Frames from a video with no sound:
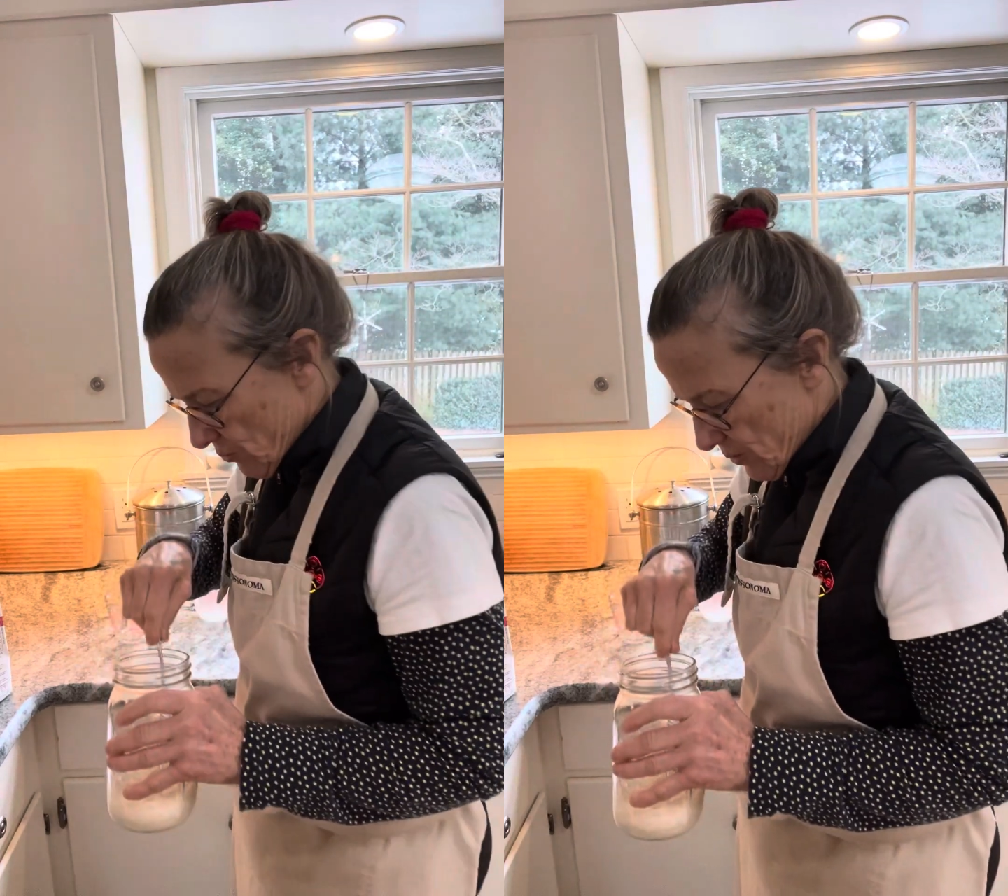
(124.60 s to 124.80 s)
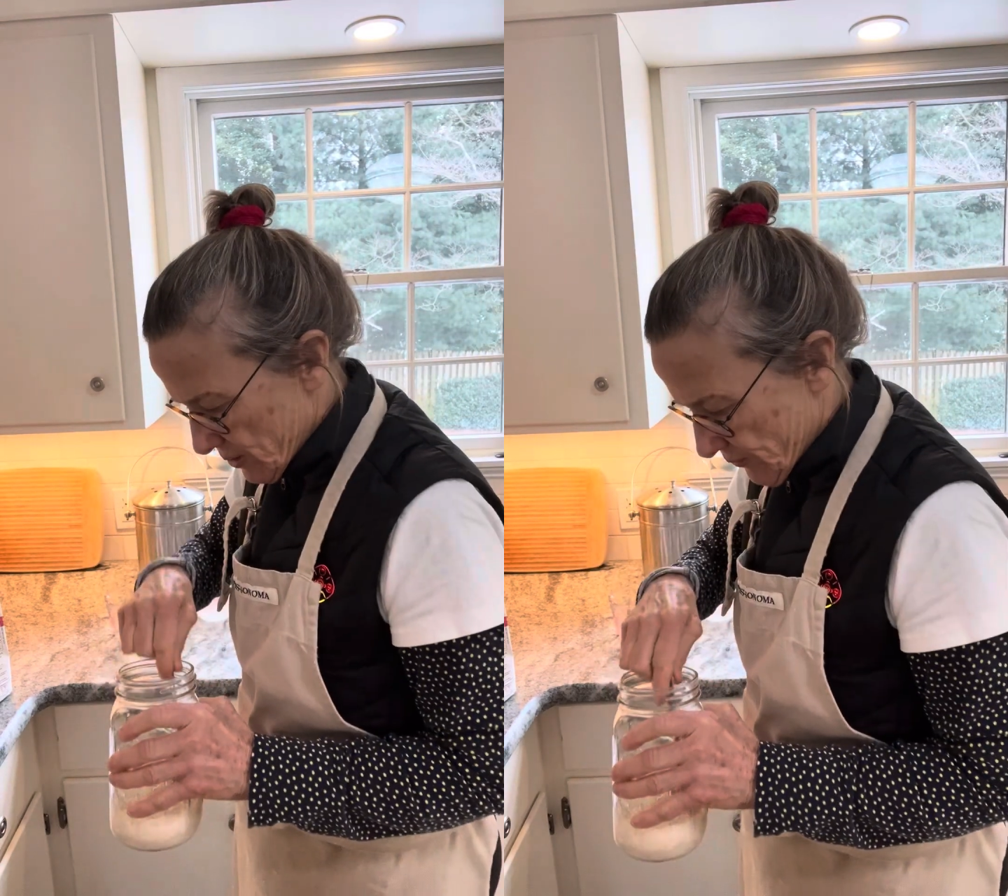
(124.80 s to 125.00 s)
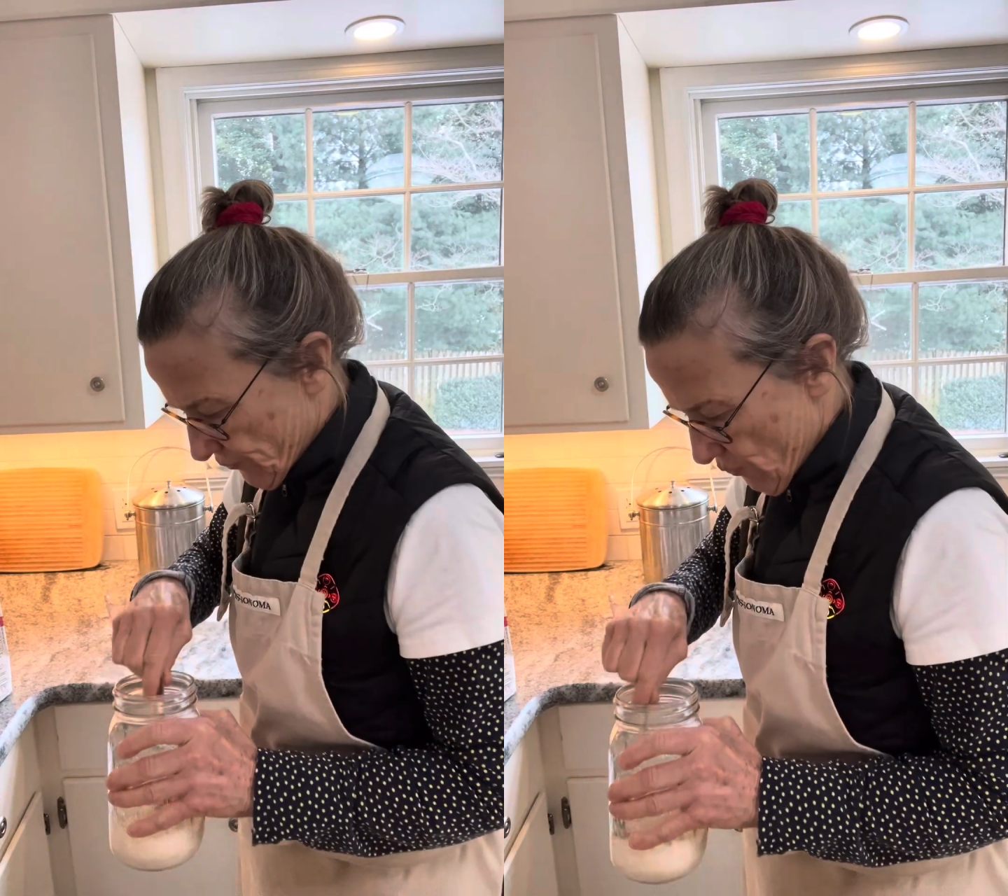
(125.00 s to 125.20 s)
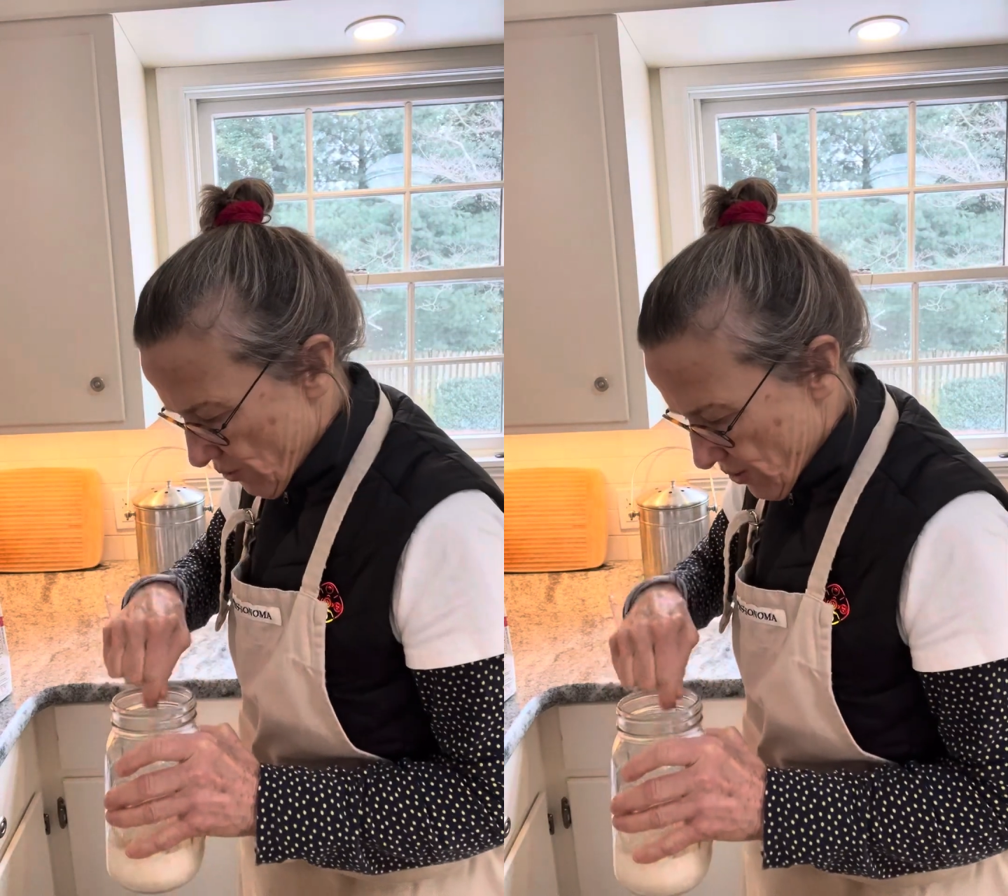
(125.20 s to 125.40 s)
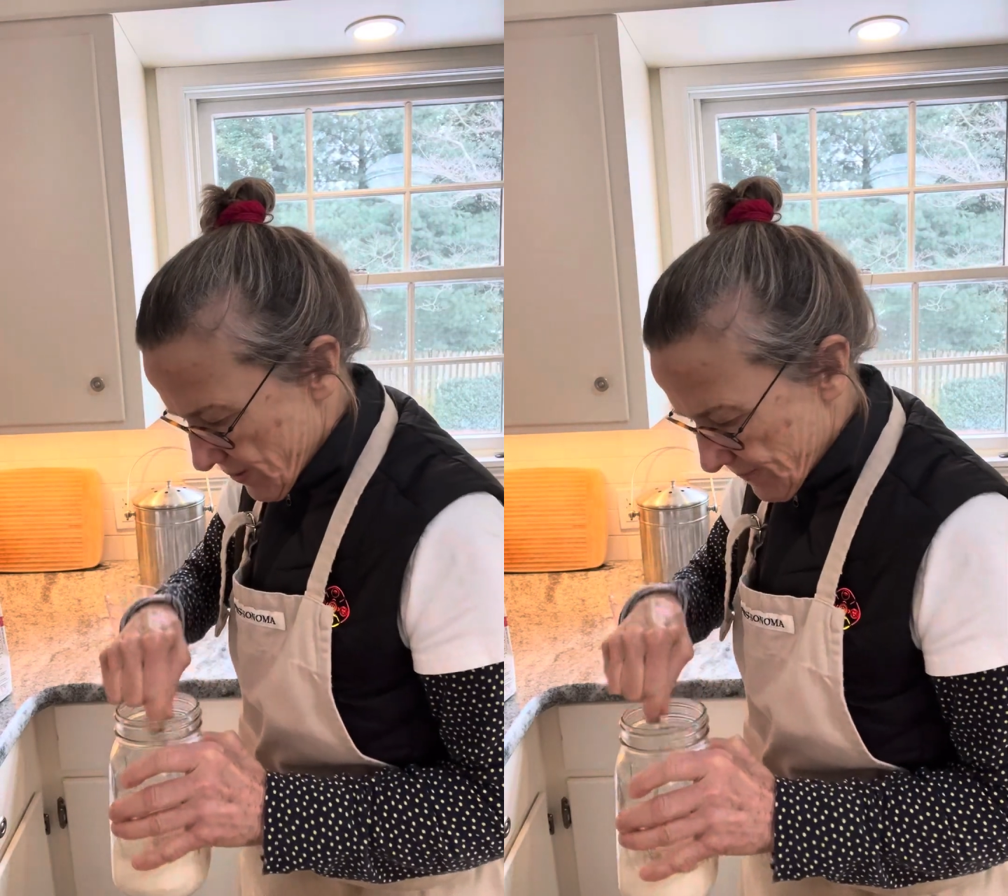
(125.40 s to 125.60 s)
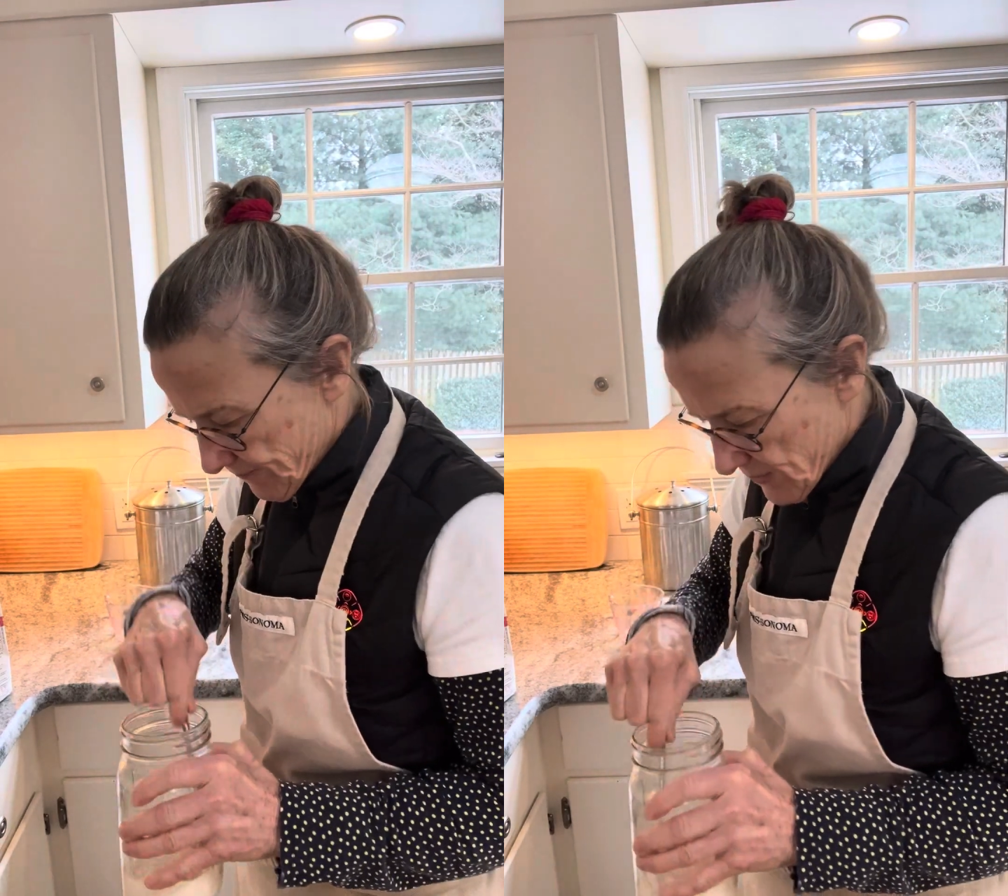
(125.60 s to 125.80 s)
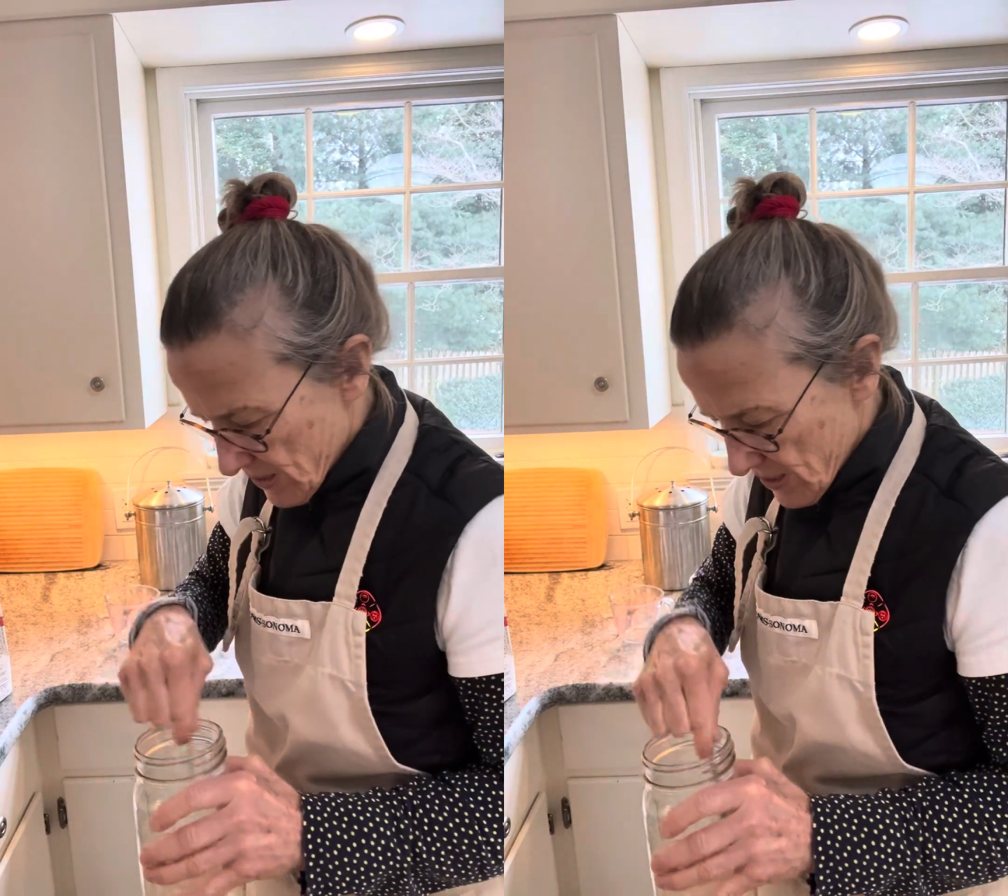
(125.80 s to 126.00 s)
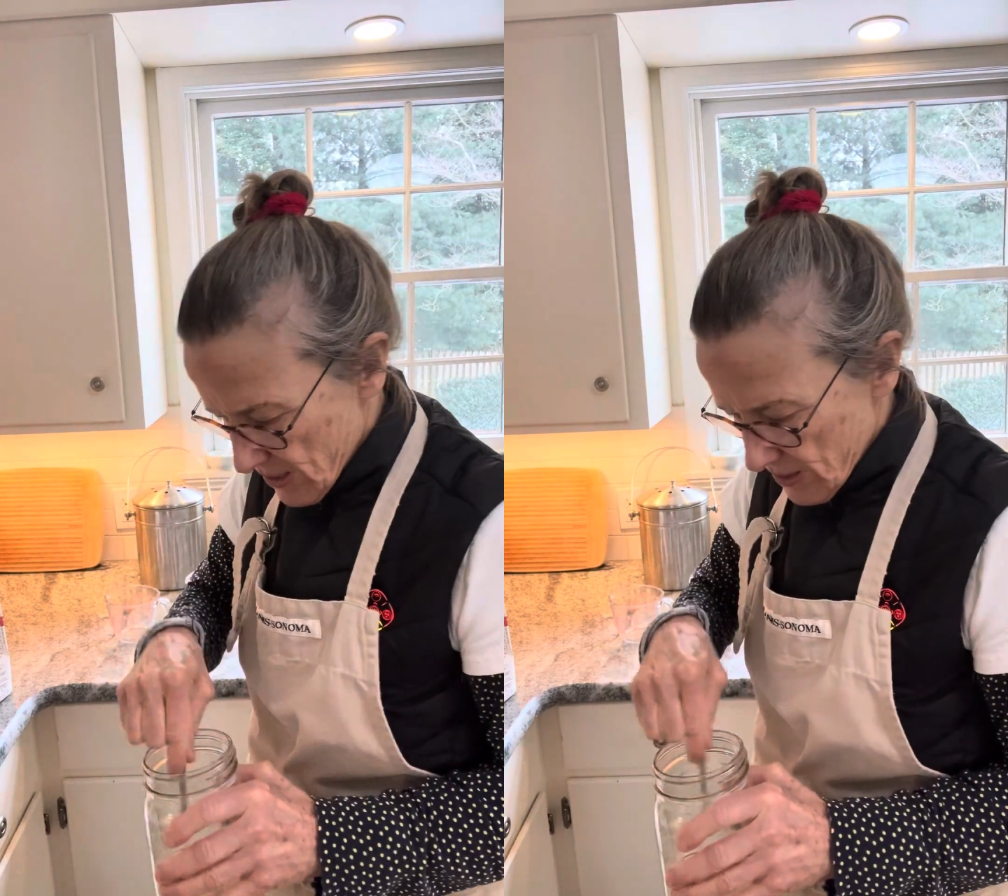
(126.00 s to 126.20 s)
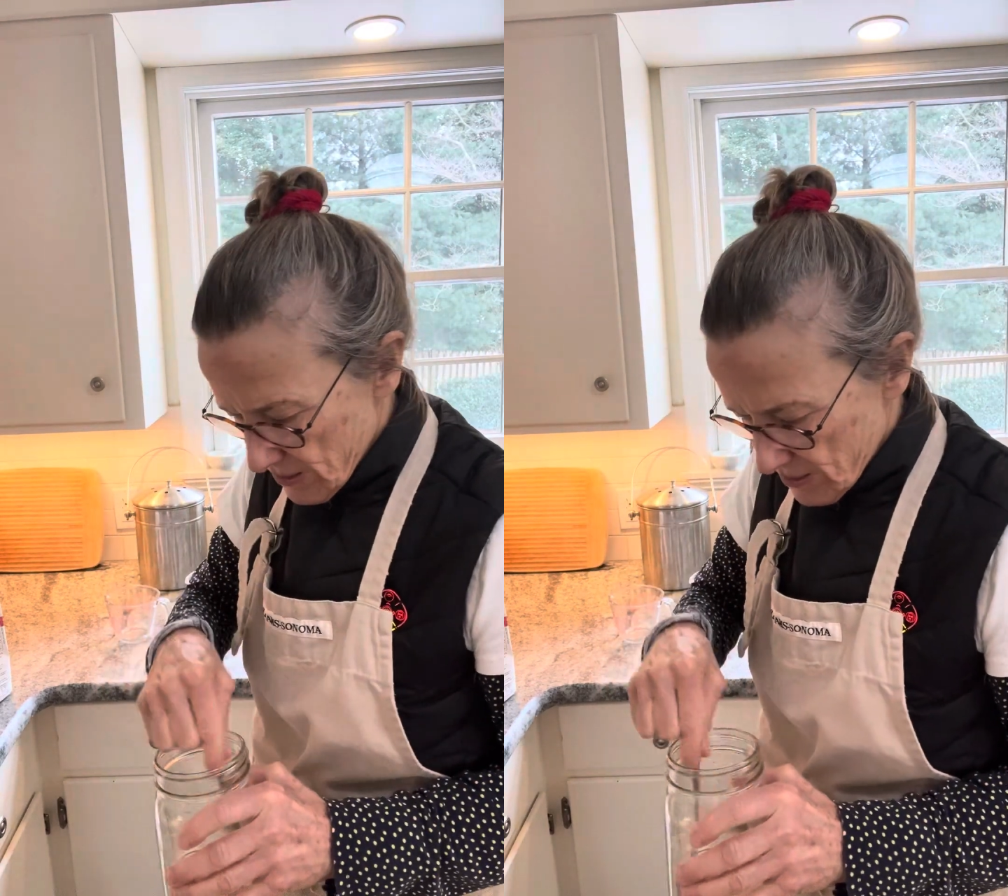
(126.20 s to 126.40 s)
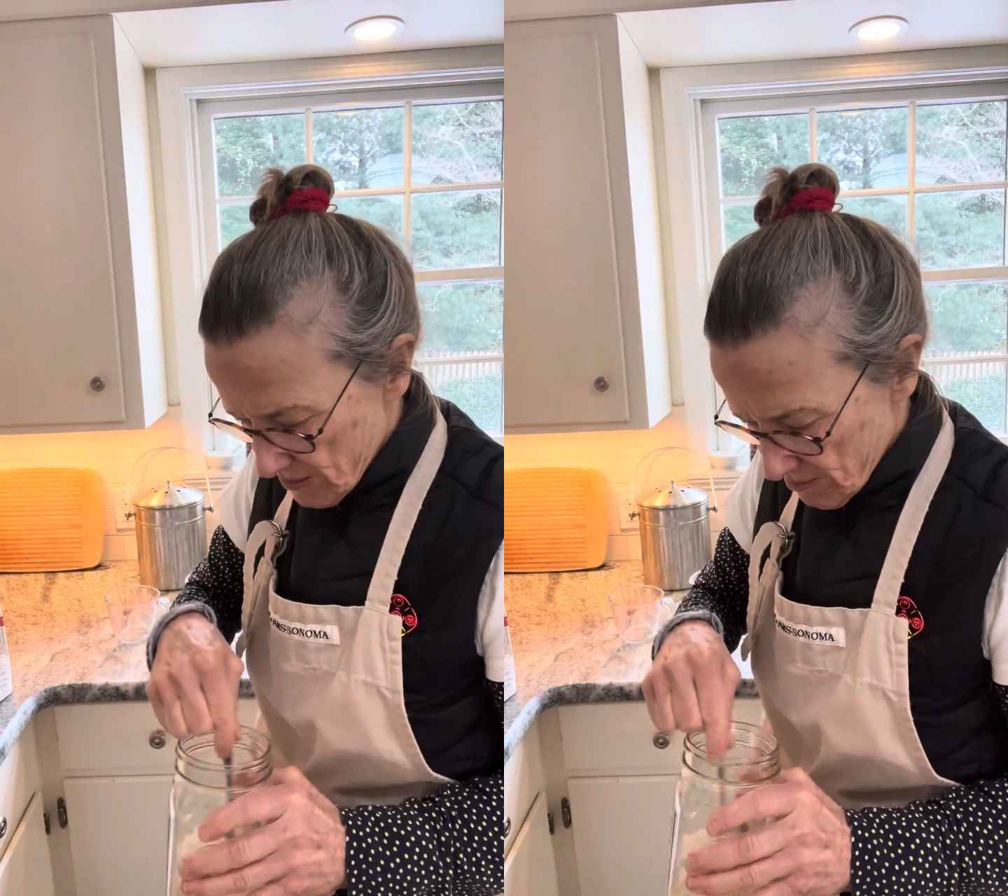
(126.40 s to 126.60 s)
with the fork
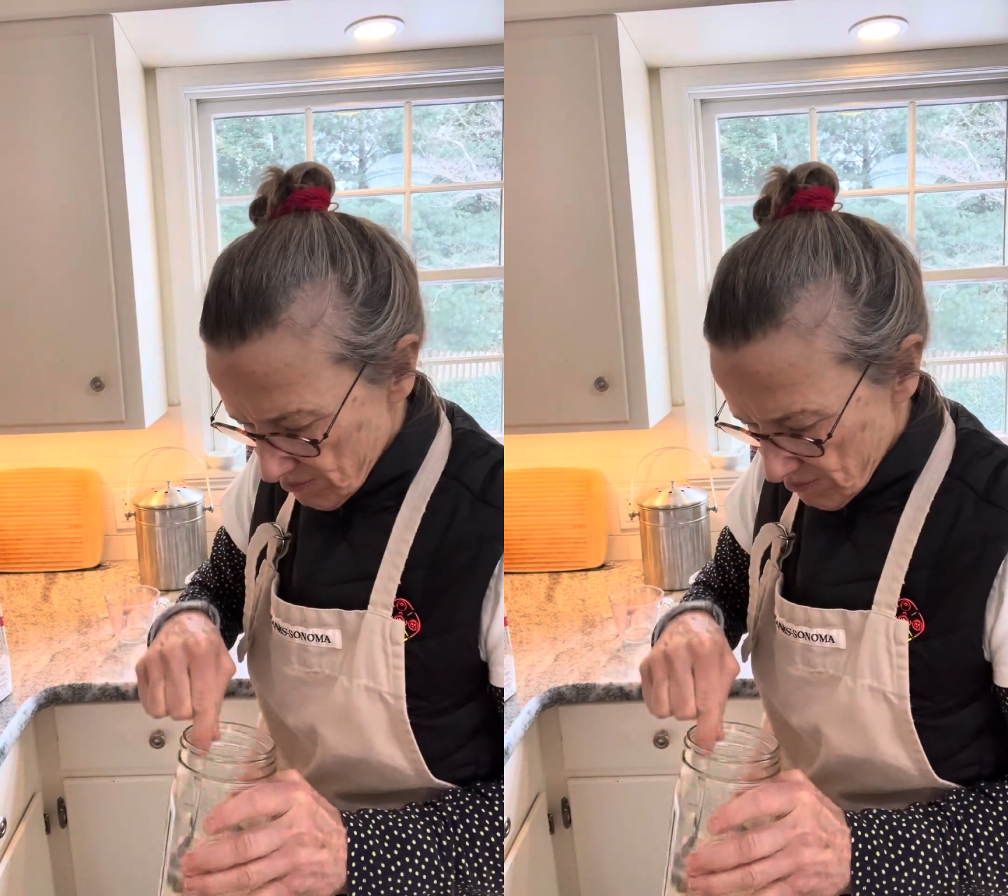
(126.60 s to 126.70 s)
till